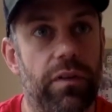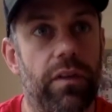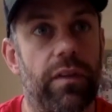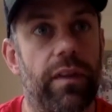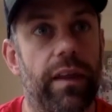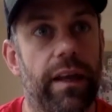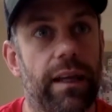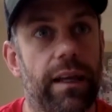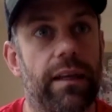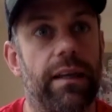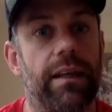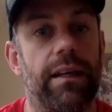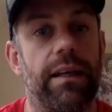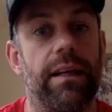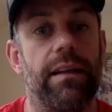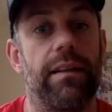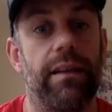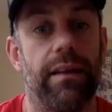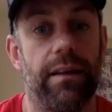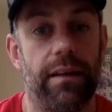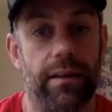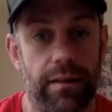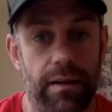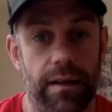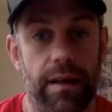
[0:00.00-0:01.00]
that they can
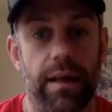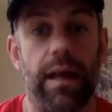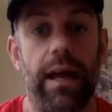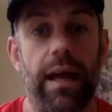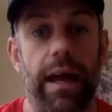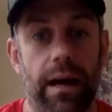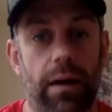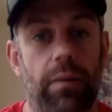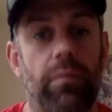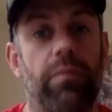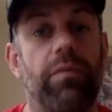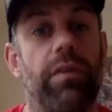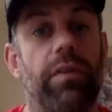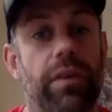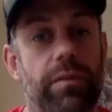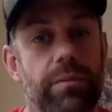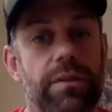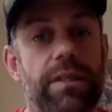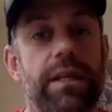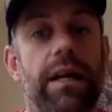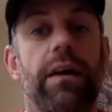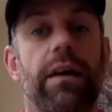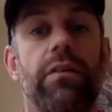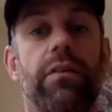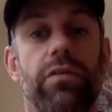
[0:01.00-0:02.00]
either help for
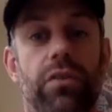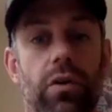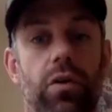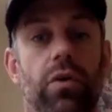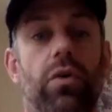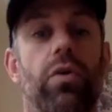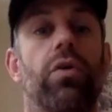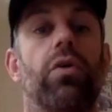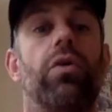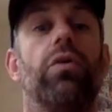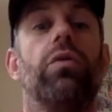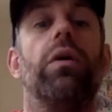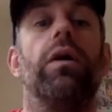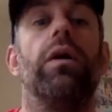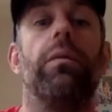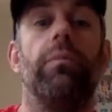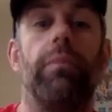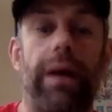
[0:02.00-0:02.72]
themselves or